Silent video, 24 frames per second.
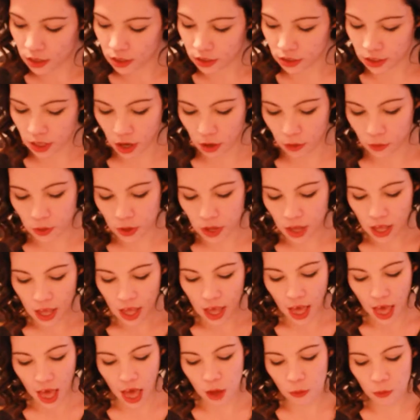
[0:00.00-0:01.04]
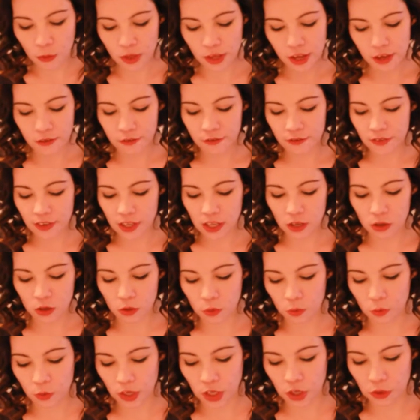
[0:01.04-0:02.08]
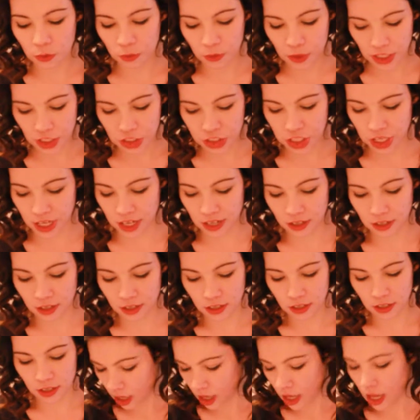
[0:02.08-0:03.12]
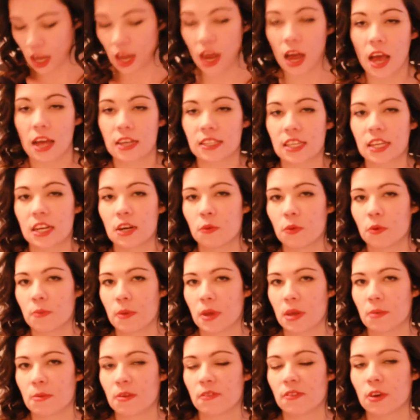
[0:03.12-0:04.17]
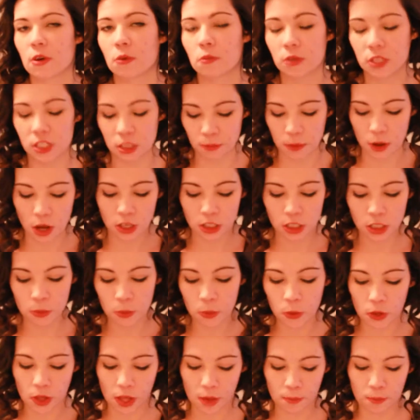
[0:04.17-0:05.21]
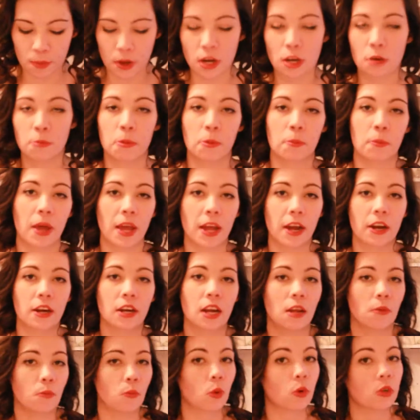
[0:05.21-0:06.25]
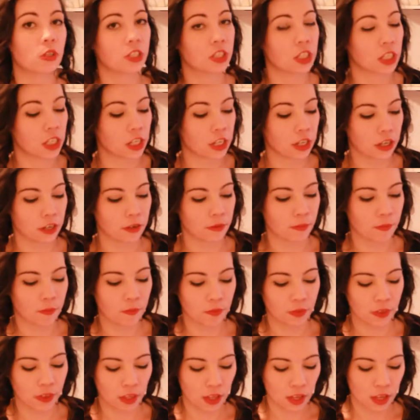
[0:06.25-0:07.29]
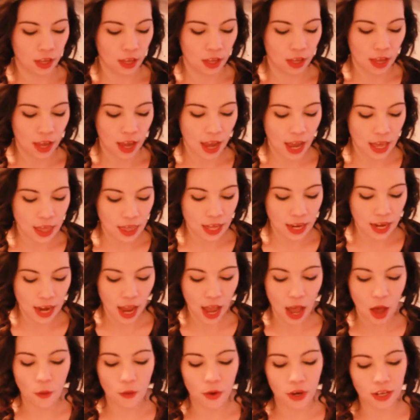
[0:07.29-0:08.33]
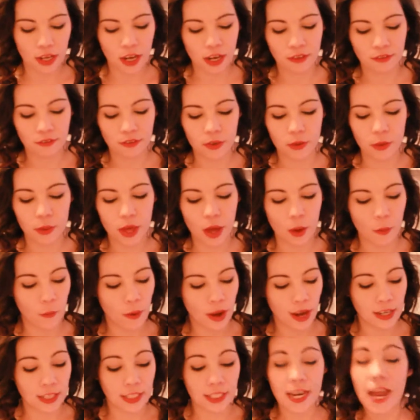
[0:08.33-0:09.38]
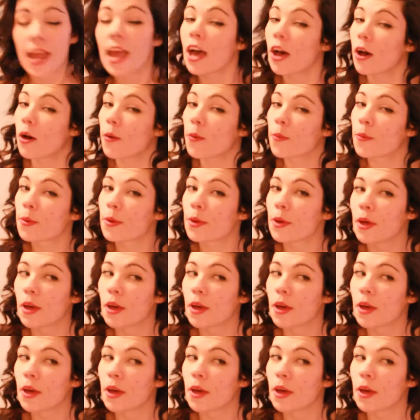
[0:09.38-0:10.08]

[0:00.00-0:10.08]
So, how will you feel when you reach it? I said it would make me feel responsible and better prepared and more secure. And then how can I feel that way now?